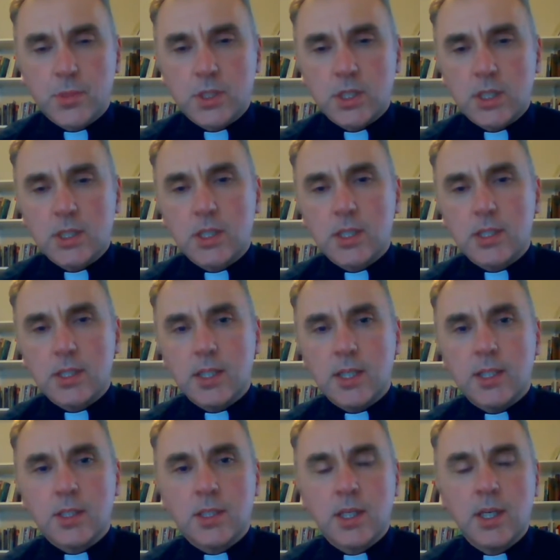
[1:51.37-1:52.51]
But since this
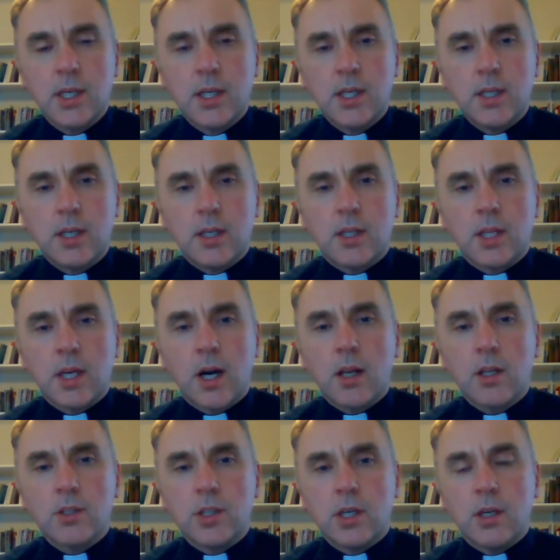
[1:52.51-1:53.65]
is a
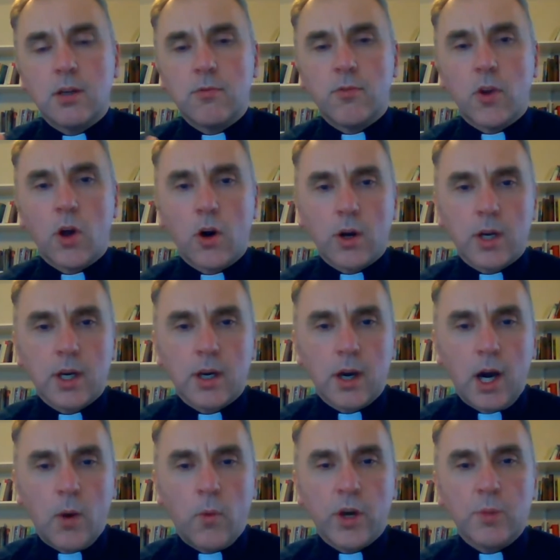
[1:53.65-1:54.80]
theology vlog,
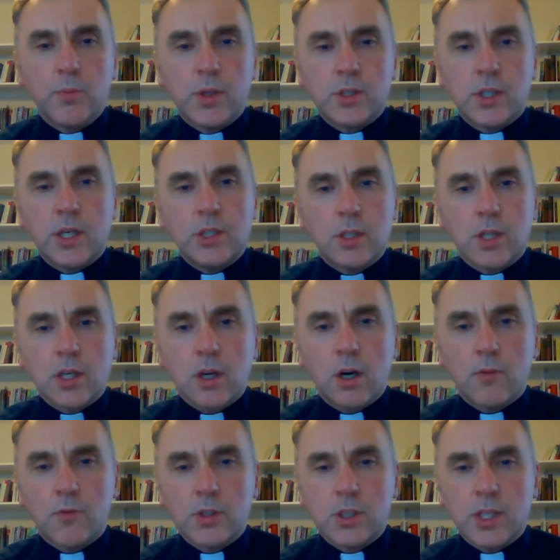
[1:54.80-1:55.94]
I want to position the
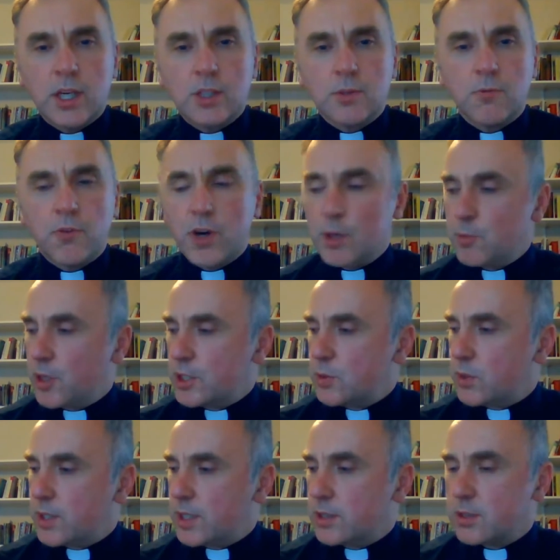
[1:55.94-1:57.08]
conversation very
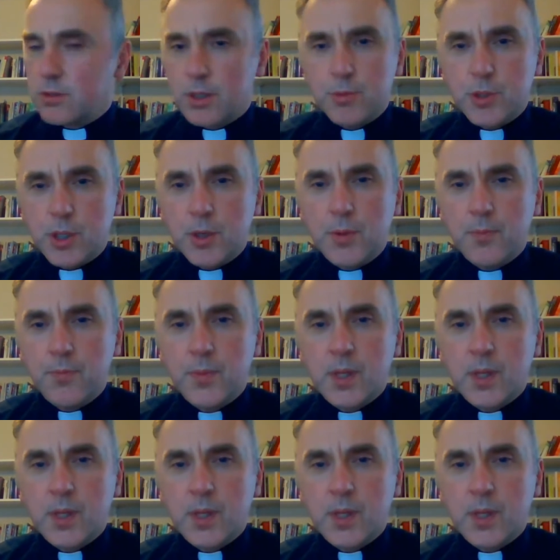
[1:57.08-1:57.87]
much within scripture.